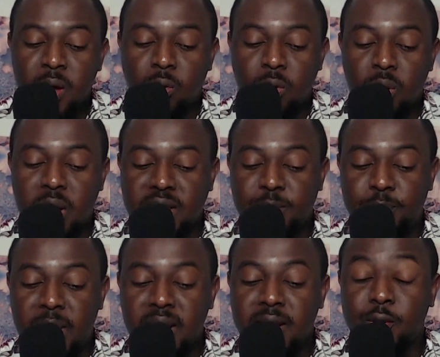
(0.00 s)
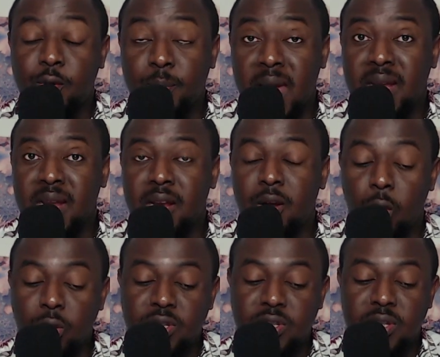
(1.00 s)
We'll look at buying a domain and a
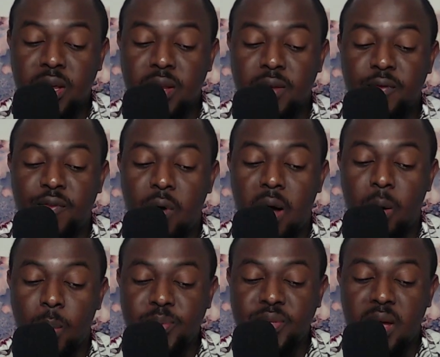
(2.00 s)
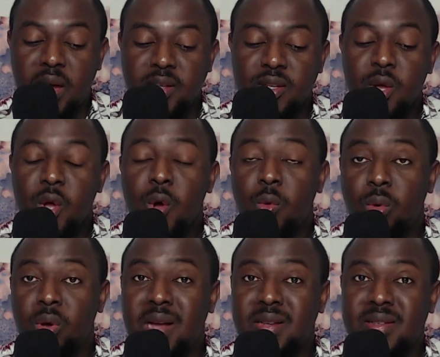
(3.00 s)
hosting for our website. We'll
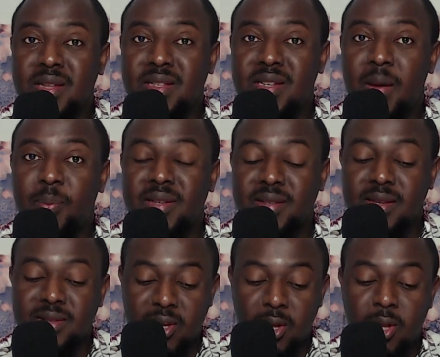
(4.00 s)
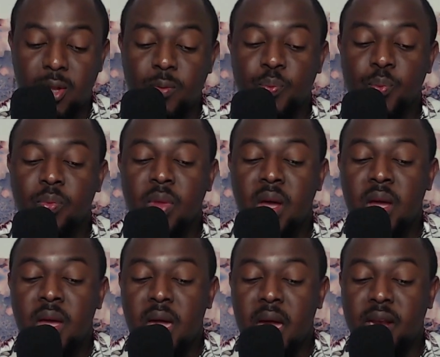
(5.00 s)
look at setting up SSL
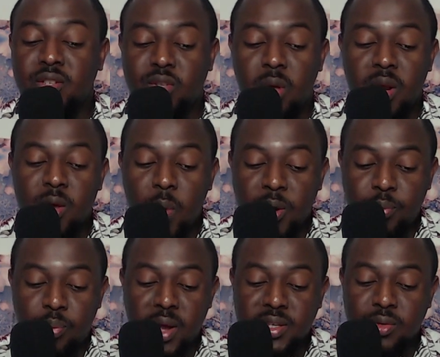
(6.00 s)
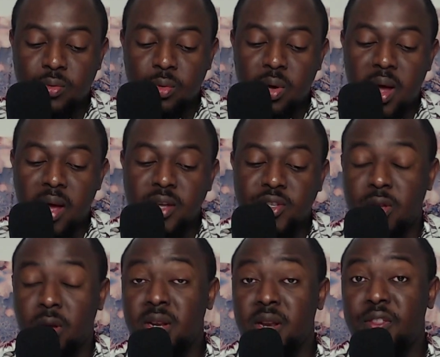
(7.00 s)
and installing WordPress. We'll look at
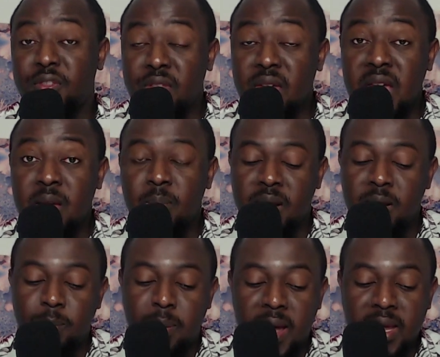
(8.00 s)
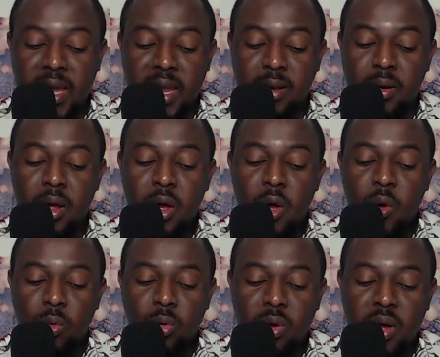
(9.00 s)
installing a theme and a plugin.
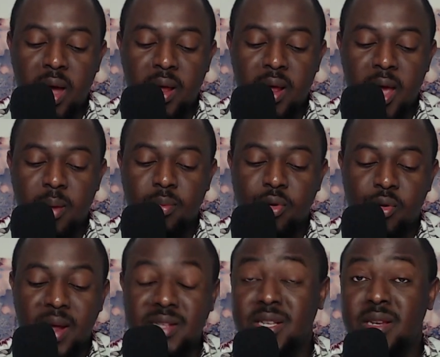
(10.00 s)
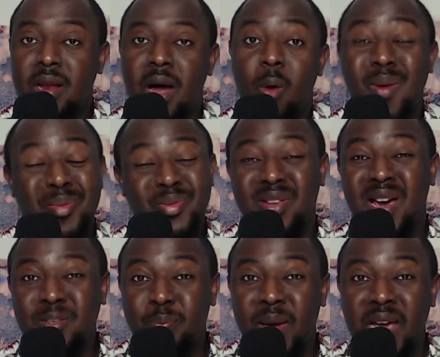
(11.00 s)
We'll look at creating our
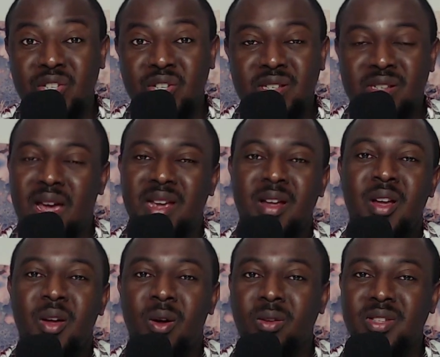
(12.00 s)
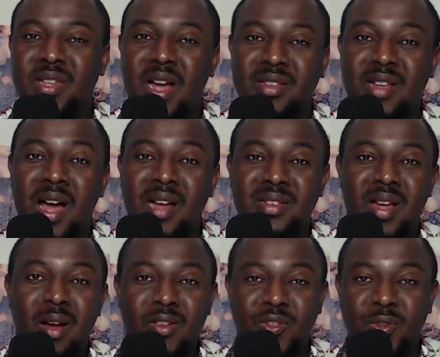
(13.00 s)
website pages like contact us,
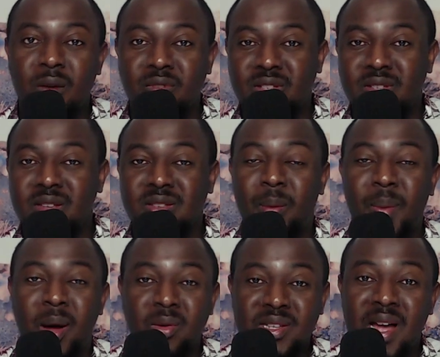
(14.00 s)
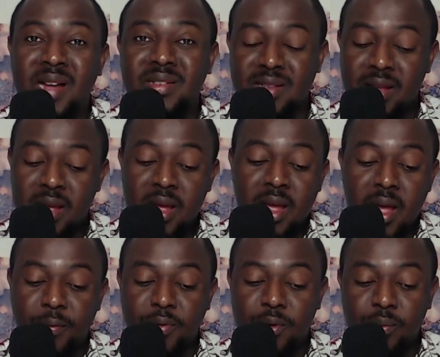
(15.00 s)
our services, about us,
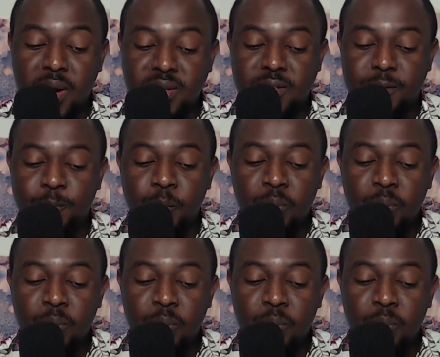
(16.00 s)
and the rest.